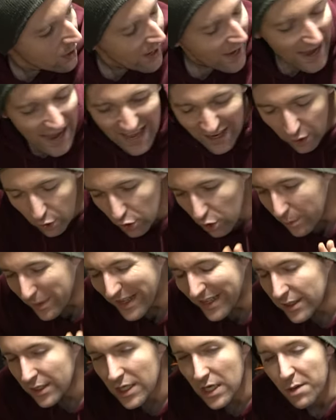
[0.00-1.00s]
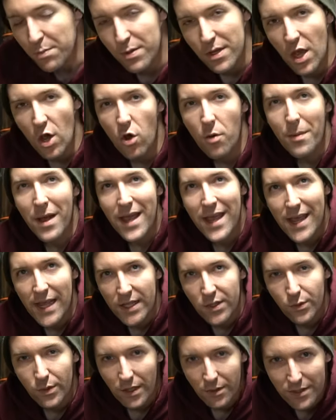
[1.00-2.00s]
had a little bit of TPO in my
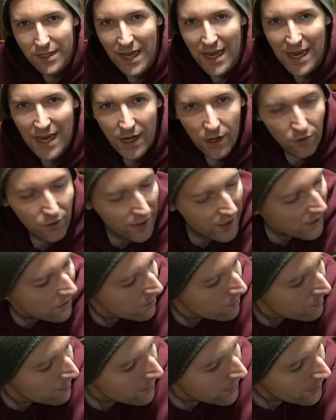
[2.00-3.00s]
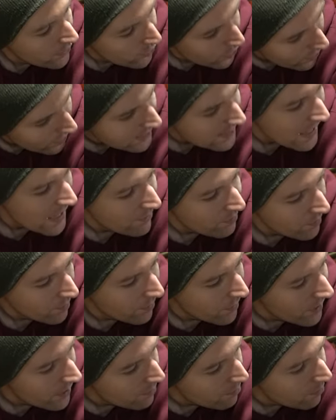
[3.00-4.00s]
hands when I was handling them. Should have taped them
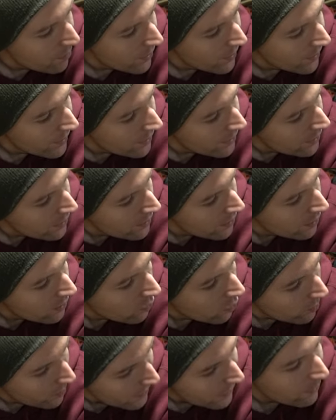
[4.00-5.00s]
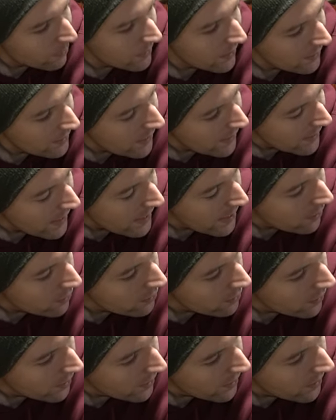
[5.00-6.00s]
up, but we'll be able to get that out.
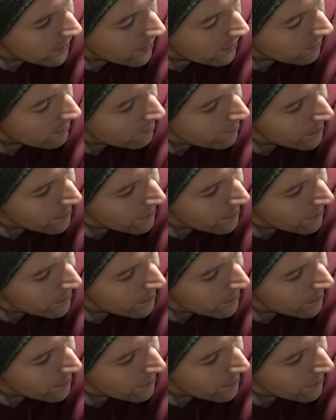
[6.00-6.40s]
Um,